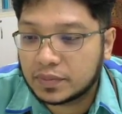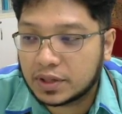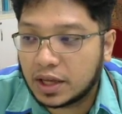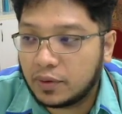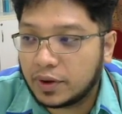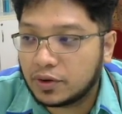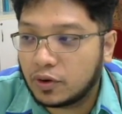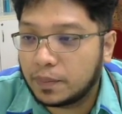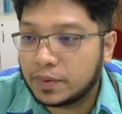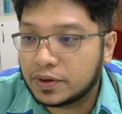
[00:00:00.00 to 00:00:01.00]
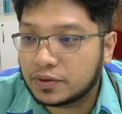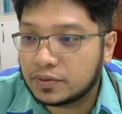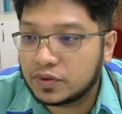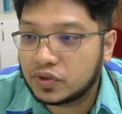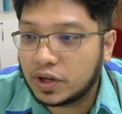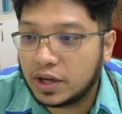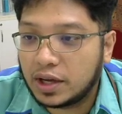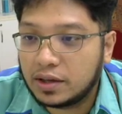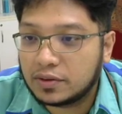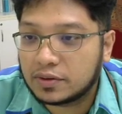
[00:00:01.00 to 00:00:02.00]
Okay, when you open your switch A,
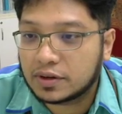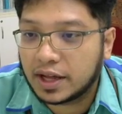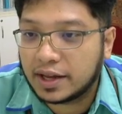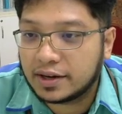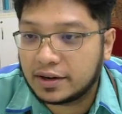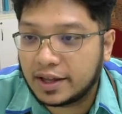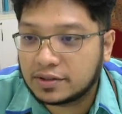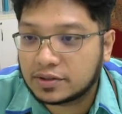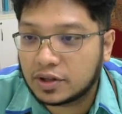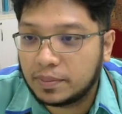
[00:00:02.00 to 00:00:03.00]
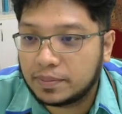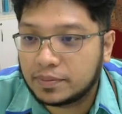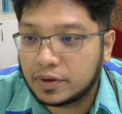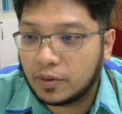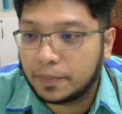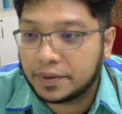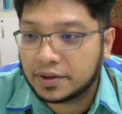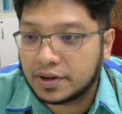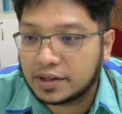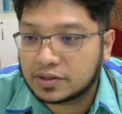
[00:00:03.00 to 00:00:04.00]
you get the desktop. Open
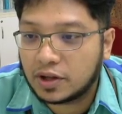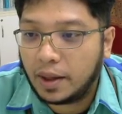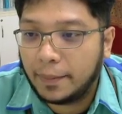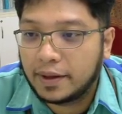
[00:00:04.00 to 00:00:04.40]
your desktop.